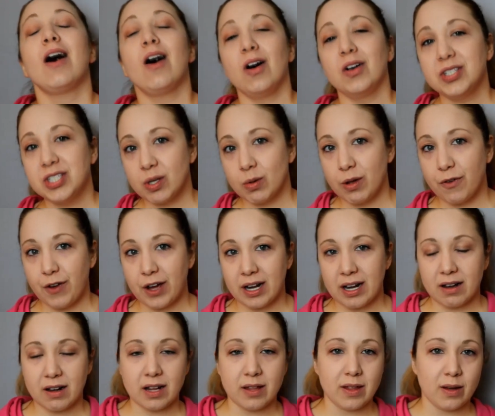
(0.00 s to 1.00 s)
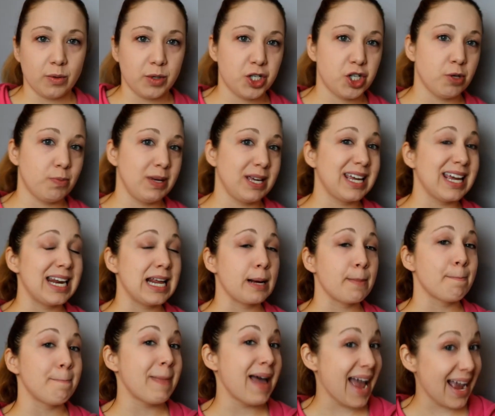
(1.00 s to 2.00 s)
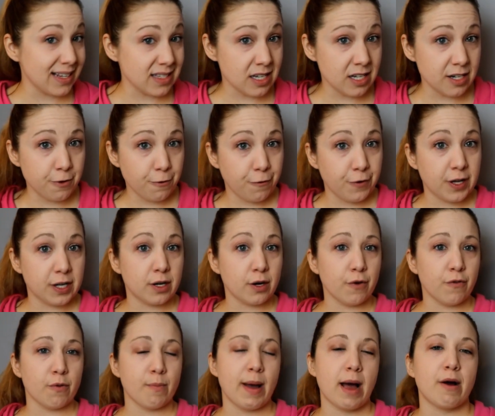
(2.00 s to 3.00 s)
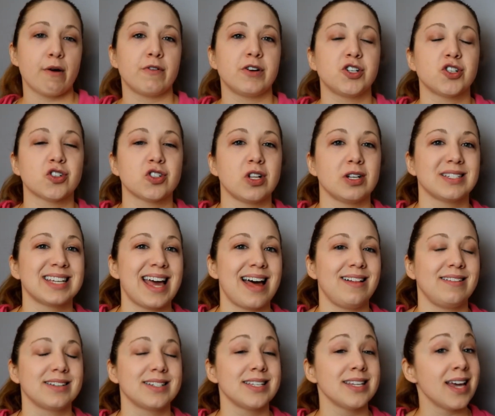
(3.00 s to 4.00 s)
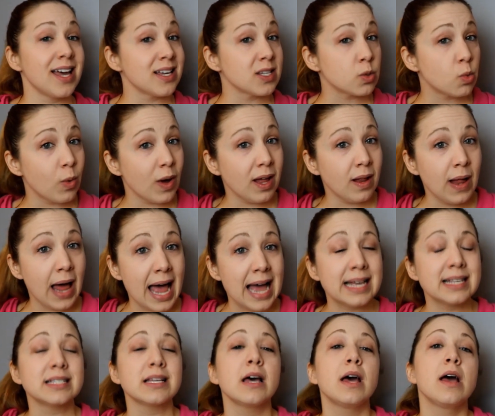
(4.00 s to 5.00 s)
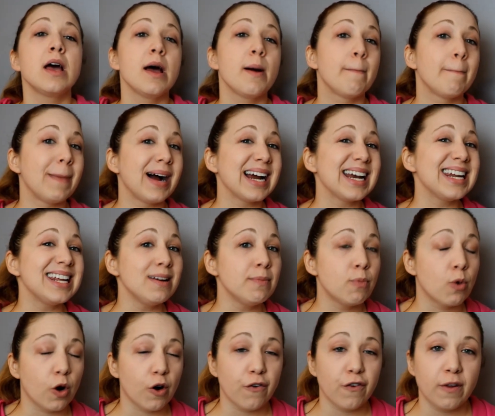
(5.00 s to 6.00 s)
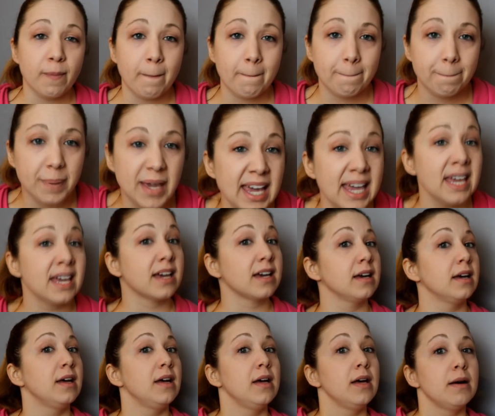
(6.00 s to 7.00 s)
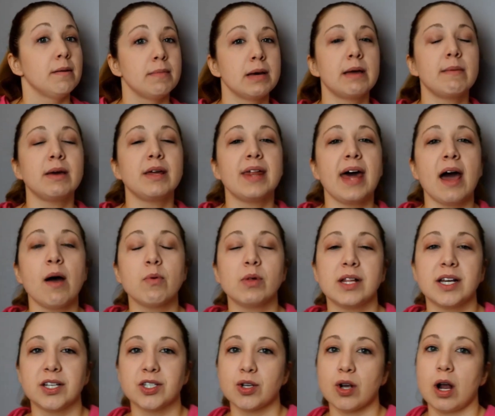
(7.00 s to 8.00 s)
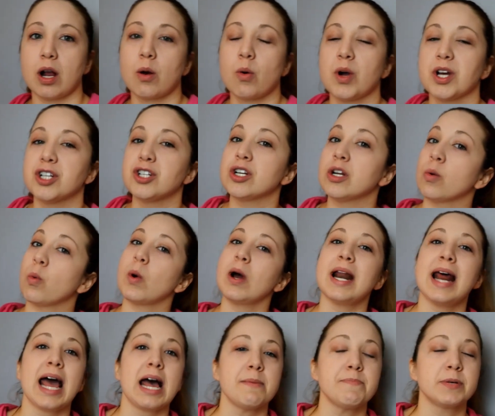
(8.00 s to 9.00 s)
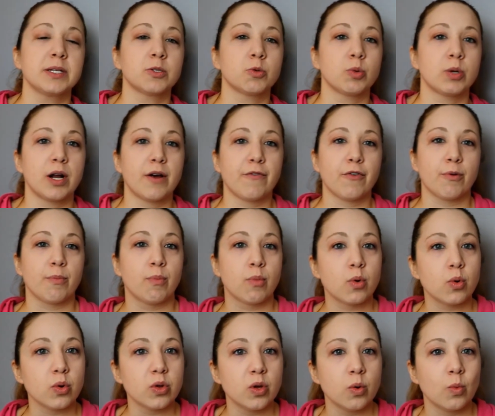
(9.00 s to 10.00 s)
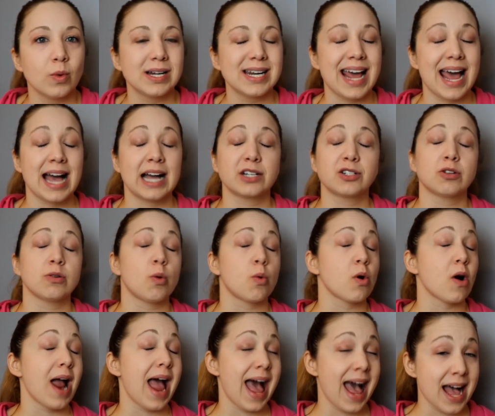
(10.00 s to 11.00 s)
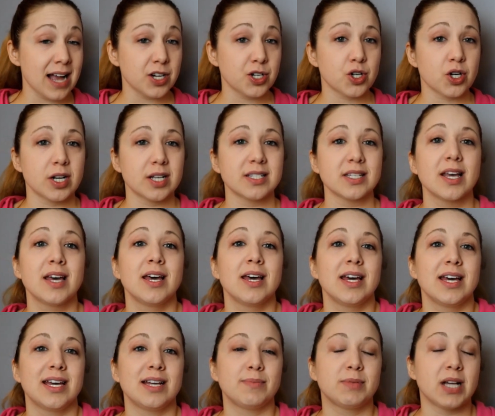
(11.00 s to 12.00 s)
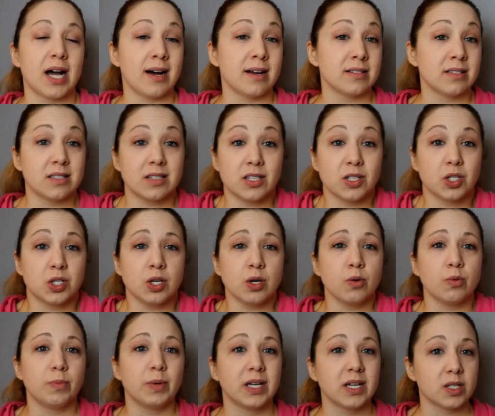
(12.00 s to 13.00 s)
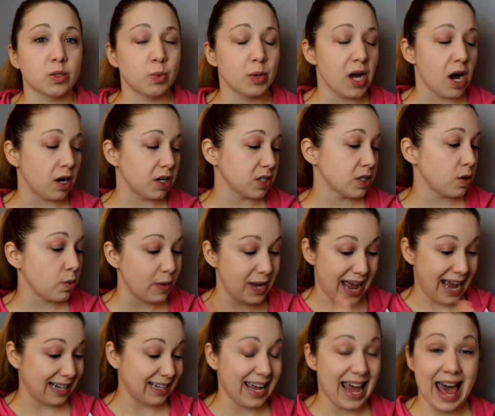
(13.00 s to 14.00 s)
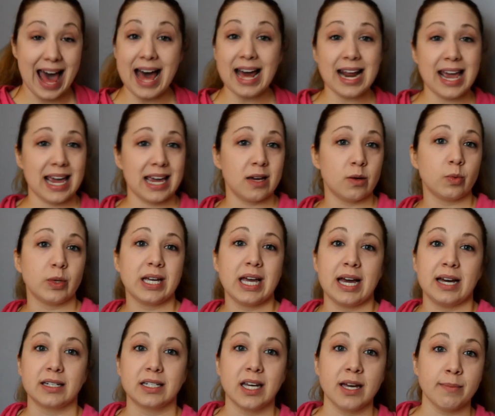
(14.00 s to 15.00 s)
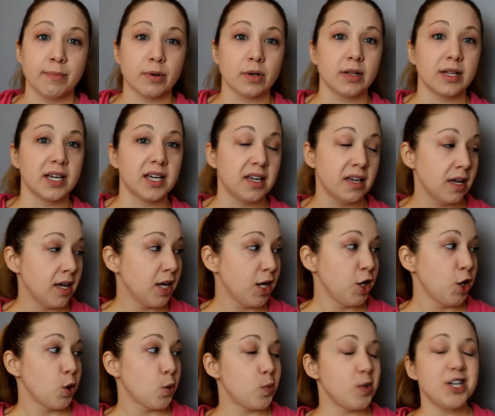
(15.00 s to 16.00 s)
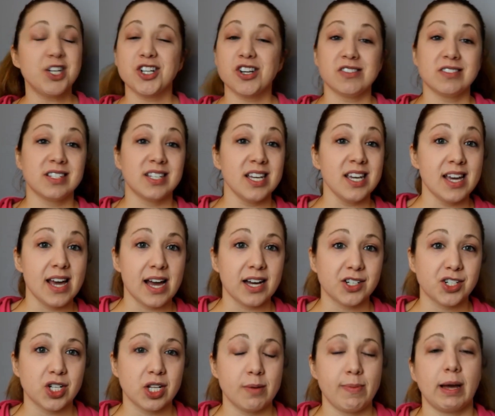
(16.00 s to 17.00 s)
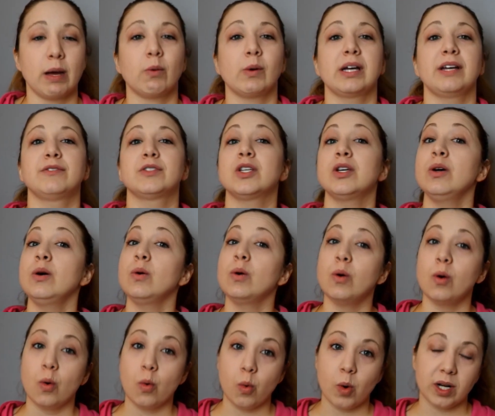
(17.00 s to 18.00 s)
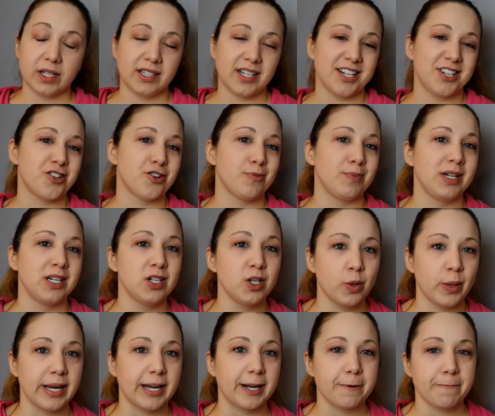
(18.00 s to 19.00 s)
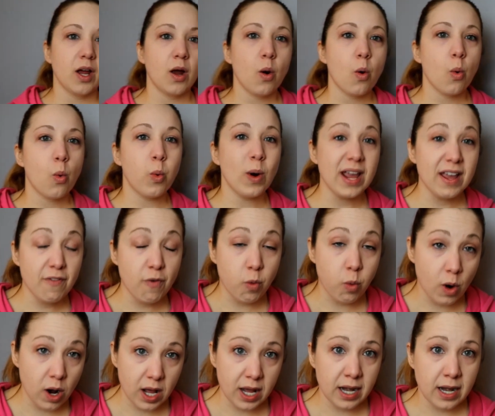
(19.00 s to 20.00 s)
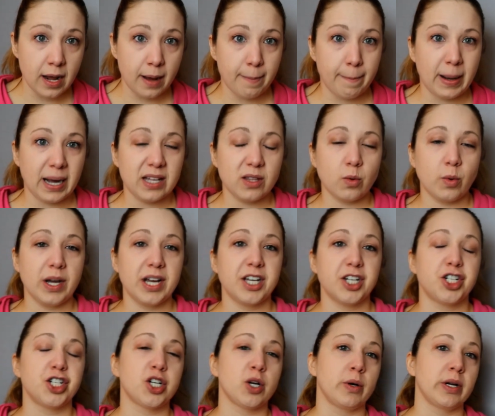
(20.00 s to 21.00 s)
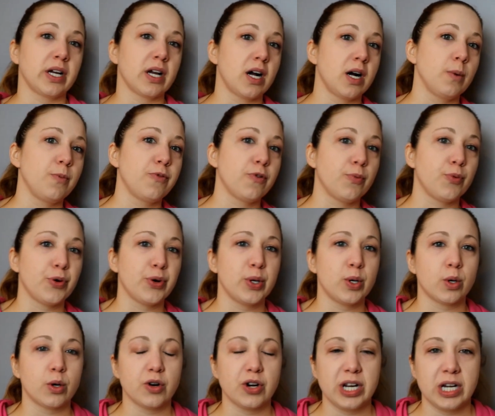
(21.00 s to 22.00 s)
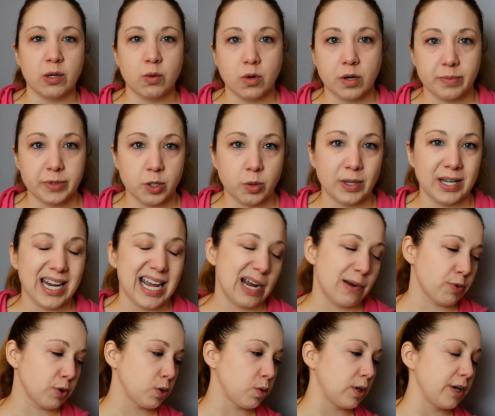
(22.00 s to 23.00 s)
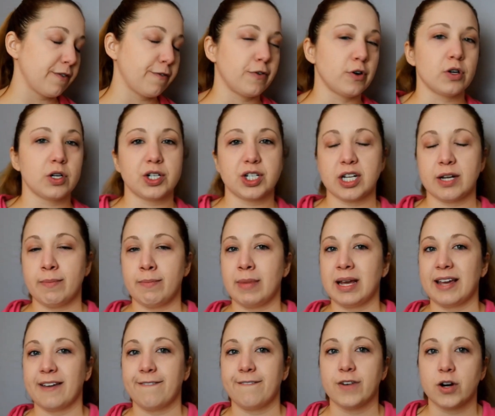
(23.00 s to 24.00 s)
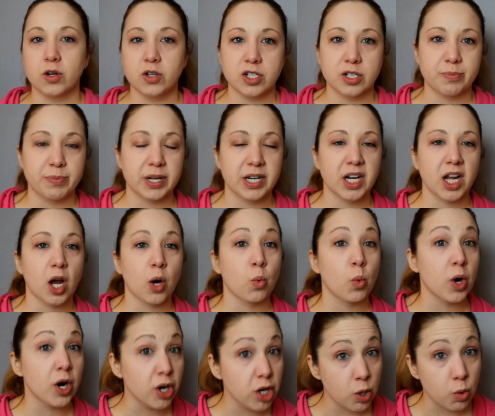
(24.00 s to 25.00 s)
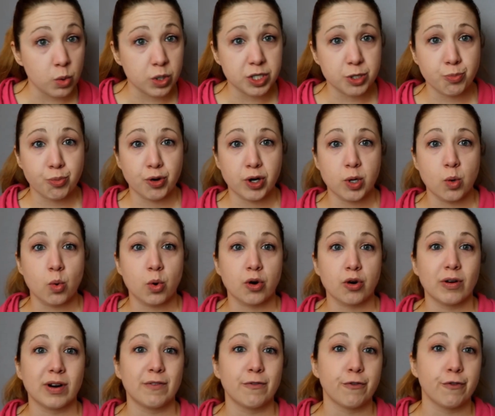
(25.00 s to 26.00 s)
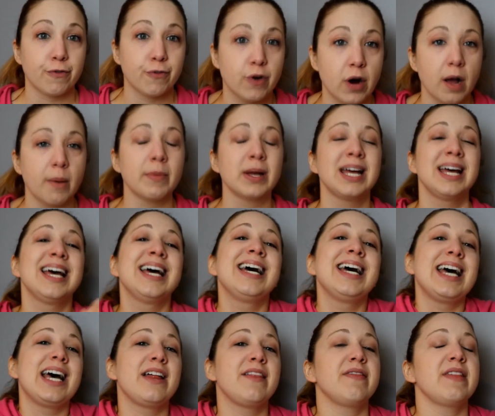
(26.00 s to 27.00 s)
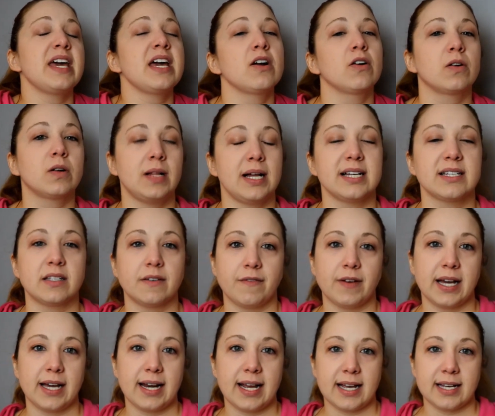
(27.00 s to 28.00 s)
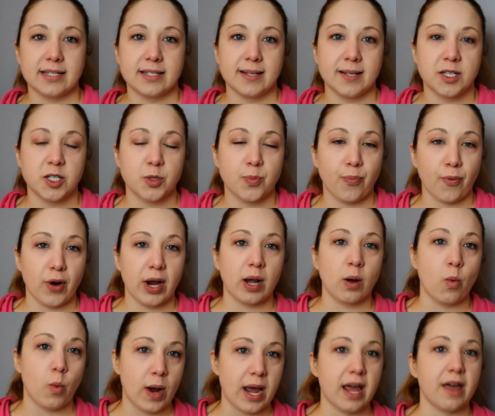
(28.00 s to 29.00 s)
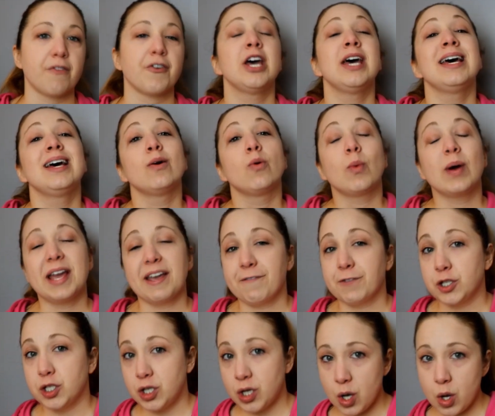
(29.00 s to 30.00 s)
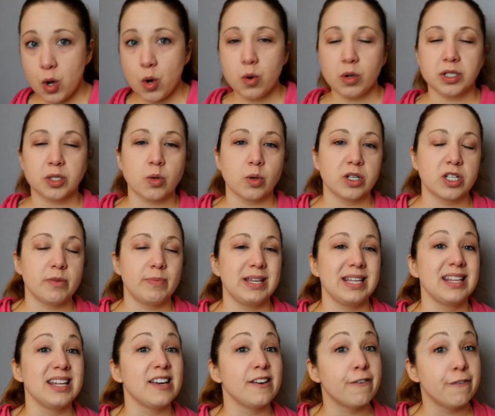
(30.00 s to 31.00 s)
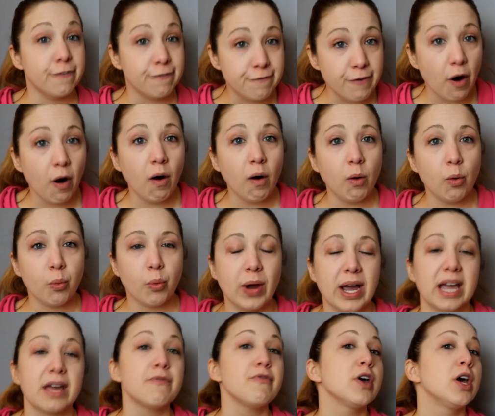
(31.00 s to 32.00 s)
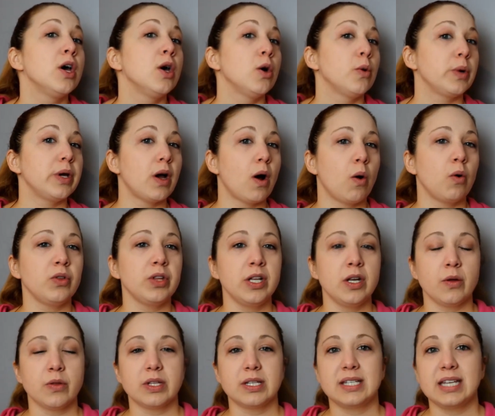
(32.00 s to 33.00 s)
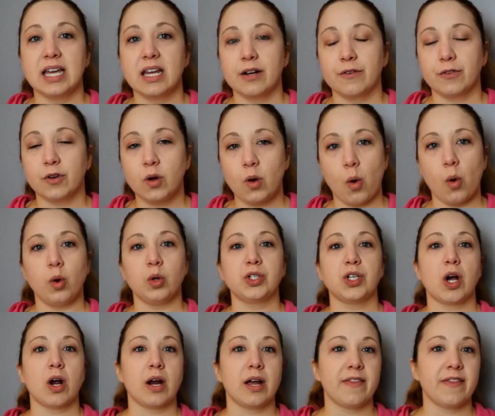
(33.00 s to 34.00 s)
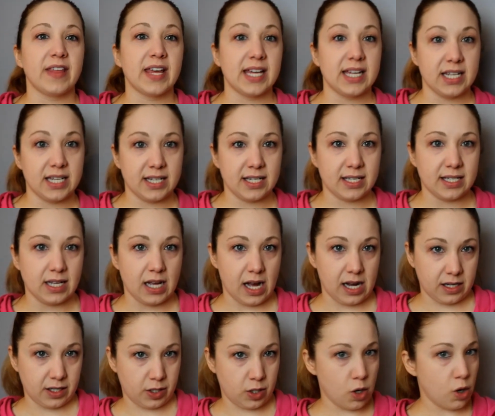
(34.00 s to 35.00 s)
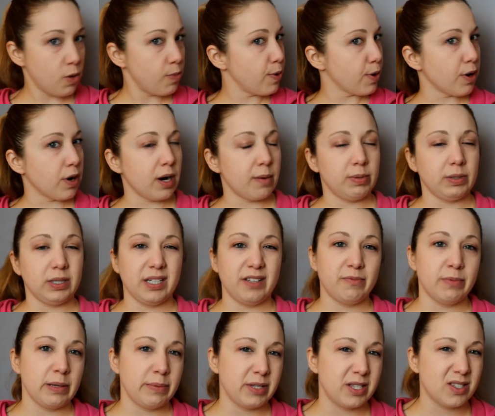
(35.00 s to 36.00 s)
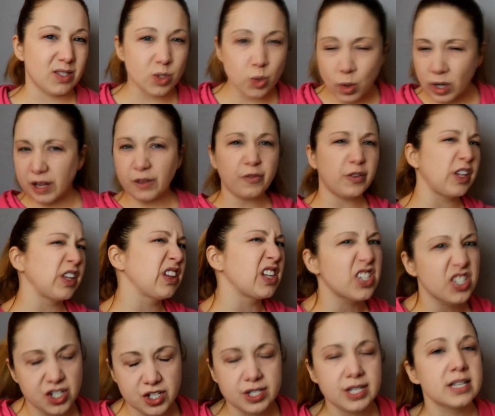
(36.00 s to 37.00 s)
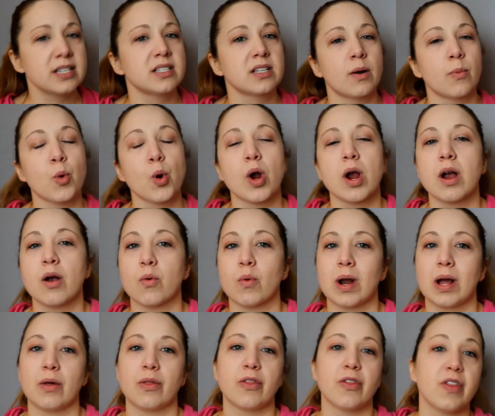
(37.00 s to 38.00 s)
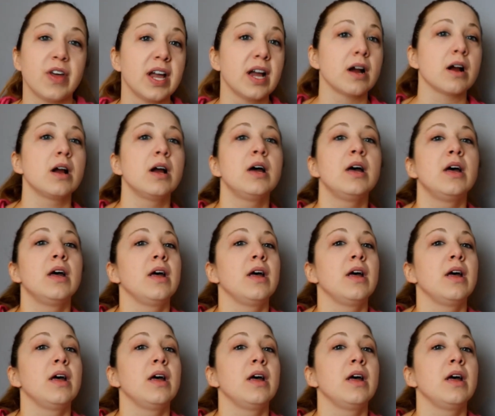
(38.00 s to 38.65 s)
Also, we found out that we should be getting Magna Defender from Power Rangers Lost Galaxy, as well as Mighty Morphin Pink. Maybe that will answer our question, what happens whenever more than one actor or actress dons the suit? Because we had Kat and we had Kimberly. We shall see, actually, by Wave 2, what they should be doing. Wave 1, by the way, is showing up for pre-order anywhere between April 21st and May 1st, depending on where you want to pre-order it from, and they are classified as the Spring Wave. Wave 2 is going to be the Fall Wave. We only know the date of Goldar, and that is October, I believe, maybe 25th, let's just say somewhere around there.